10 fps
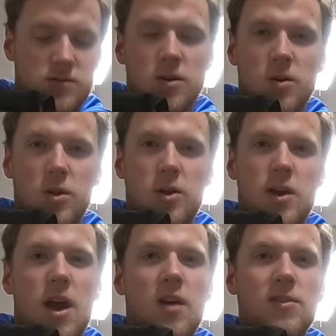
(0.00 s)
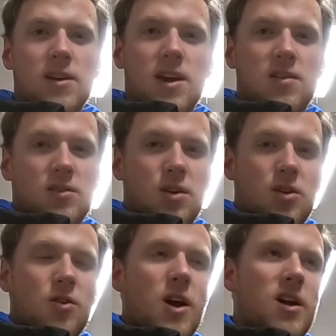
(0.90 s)
So there you have it, kind of a
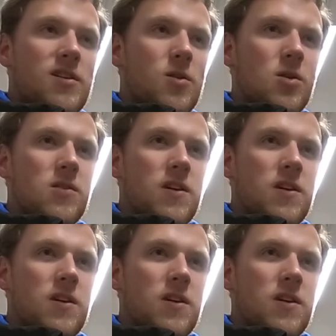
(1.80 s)
little crash course